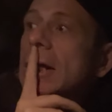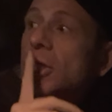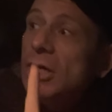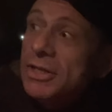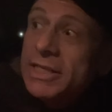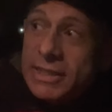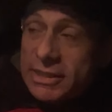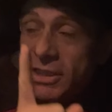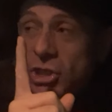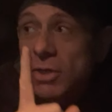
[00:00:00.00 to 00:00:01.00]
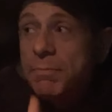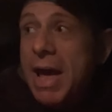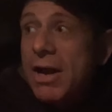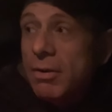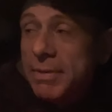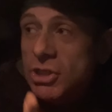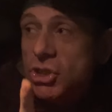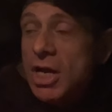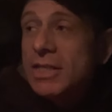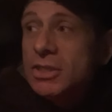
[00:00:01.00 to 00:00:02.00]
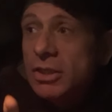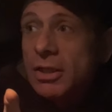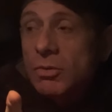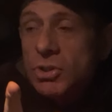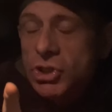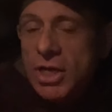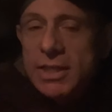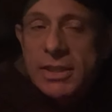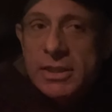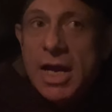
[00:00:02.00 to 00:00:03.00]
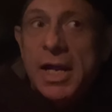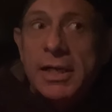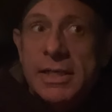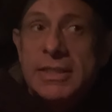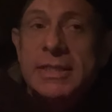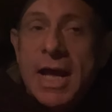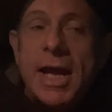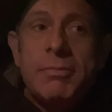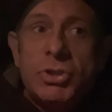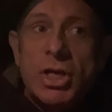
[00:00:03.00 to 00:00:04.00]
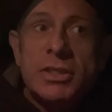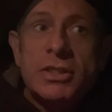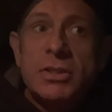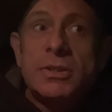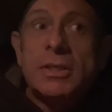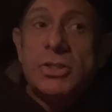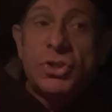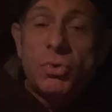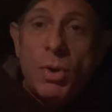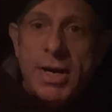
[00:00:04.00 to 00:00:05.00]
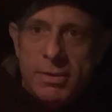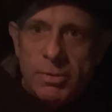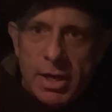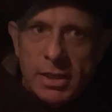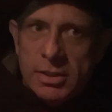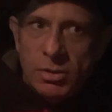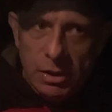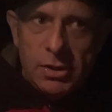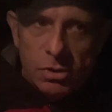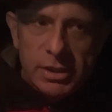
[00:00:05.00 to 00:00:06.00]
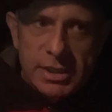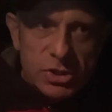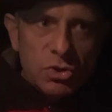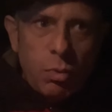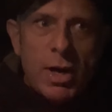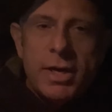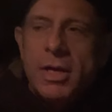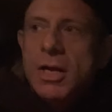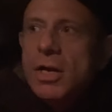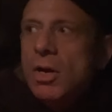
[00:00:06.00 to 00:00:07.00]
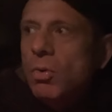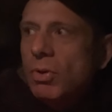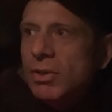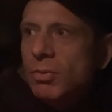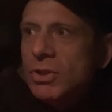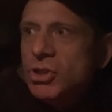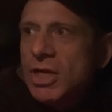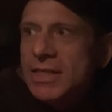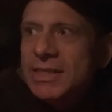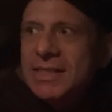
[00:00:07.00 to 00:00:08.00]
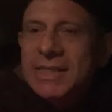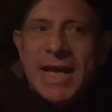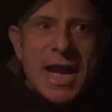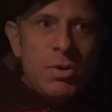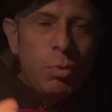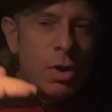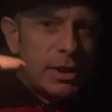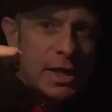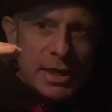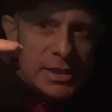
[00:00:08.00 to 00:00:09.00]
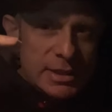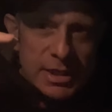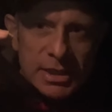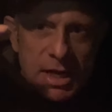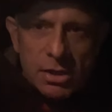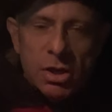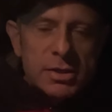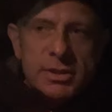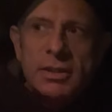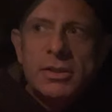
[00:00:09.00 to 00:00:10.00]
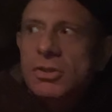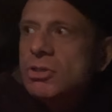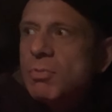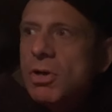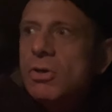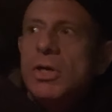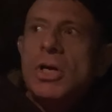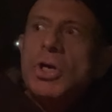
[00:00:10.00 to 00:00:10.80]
good. This is a good battle. I mean, Chess, look, when Chess is on his game, Chess is great. Like, he literally is great. When Chess is A1 and he's hitting on all cylinders, bro,